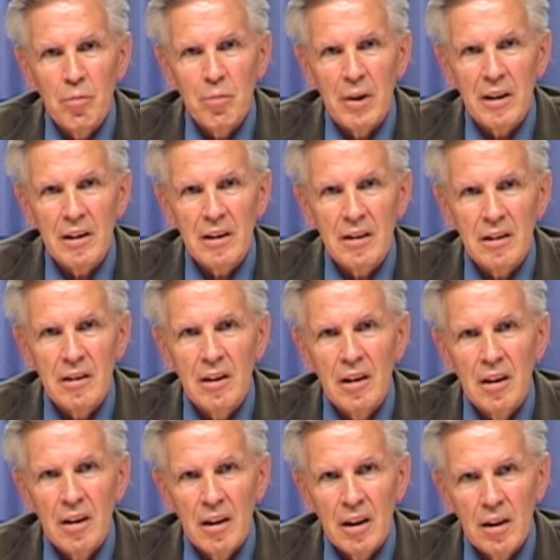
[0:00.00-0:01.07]
But
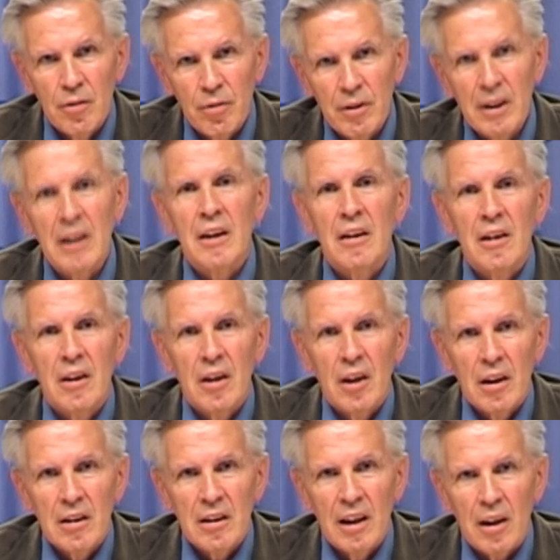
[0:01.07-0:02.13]
if we
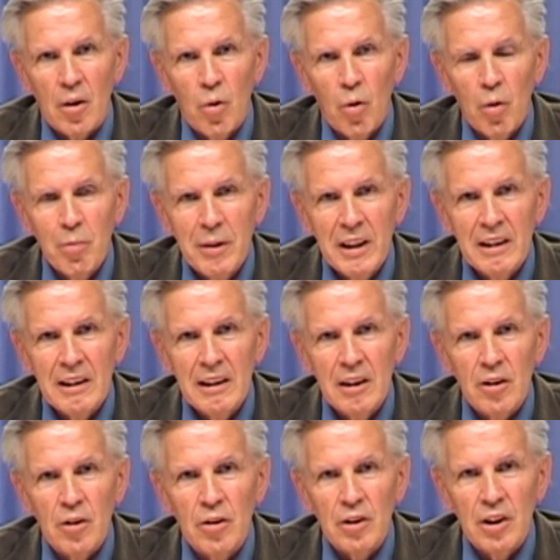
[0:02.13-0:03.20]
take all bleeds
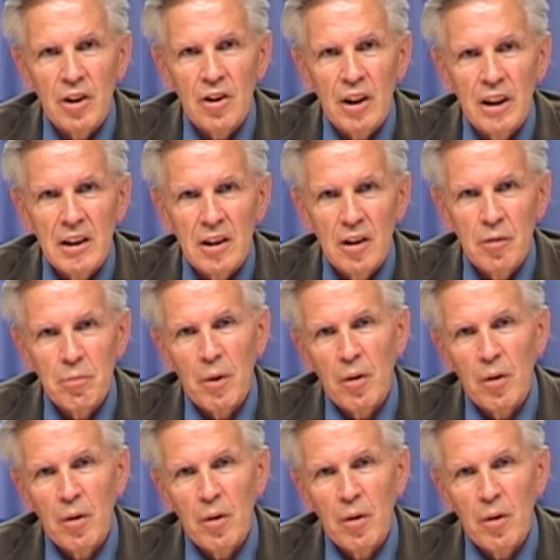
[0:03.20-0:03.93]
into consideration,